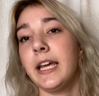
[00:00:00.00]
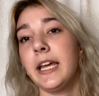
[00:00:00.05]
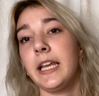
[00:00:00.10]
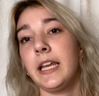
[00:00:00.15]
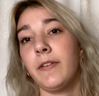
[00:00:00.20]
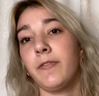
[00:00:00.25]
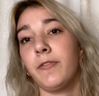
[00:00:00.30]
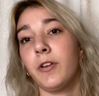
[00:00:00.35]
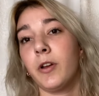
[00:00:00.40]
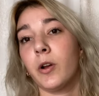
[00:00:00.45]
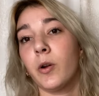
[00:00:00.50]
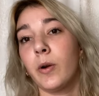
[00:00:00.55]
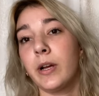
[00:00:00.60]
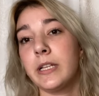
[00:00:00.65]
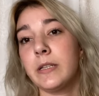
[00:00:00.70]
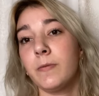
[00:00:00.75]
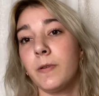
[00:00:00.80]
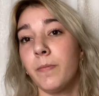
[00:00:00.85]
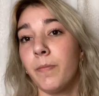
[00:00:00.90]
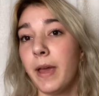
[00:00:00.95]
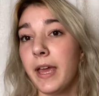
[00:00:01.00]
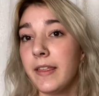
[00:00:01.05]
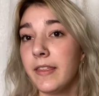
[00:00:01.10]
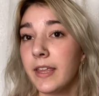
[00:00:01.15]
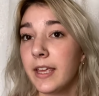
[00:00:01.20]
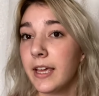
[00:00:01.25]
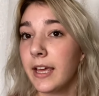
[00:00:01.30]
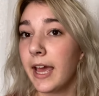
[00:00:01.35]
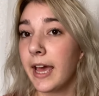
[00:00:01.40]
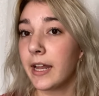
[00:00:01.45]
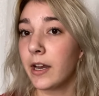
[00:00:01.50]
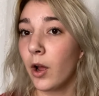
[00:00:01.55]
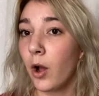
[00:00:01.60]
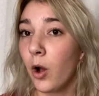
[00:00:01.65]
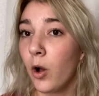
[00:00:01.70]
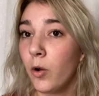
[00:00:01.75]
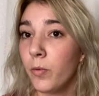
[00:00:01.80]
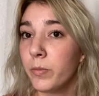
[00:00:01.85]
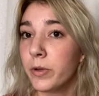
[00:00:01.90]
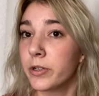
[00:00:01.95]
And if you're going to be bathing at
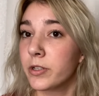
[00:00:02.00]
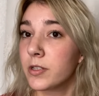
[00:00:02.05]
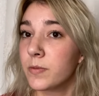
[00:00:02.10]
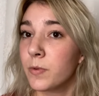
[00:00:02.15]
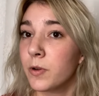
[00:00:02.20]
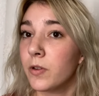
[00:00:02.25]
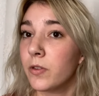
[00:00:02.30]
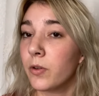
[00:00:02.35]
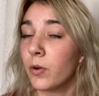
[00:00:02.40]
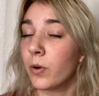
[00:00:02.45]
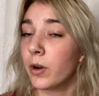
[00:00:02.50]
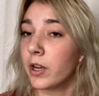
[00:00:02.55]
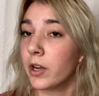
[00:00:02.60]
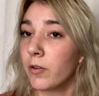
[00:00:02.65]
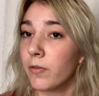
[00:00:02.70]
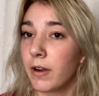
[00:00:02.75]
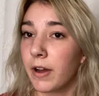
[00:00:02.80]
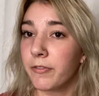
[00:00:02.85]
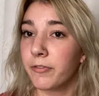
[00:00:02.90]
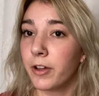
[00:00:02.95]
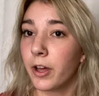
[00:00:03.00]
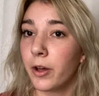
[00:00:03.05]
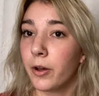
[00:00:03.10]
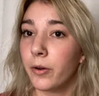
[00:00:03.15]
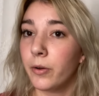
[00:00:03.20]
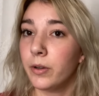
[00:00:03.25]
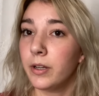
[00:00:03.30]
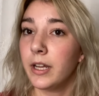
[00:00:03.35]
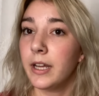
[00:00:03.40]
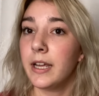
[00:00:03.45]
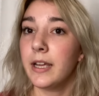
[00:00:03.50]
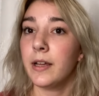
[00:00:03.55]
home, your smooth or your rough coat,